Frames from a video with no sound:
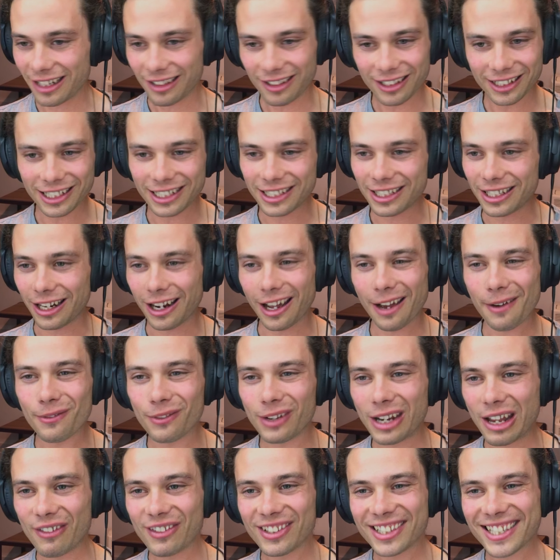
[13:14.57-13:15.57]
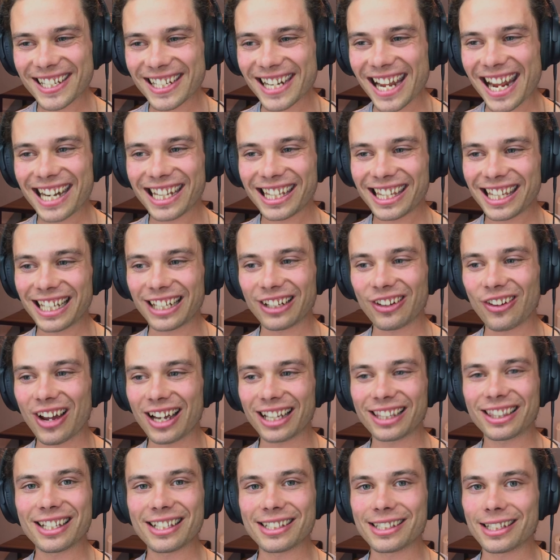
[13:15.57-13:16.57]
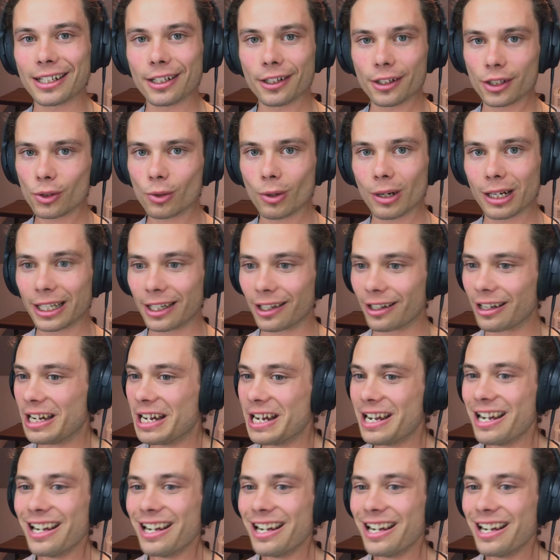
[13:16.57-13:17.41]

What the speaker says: Like I said, I've never seen anything like this in Australia.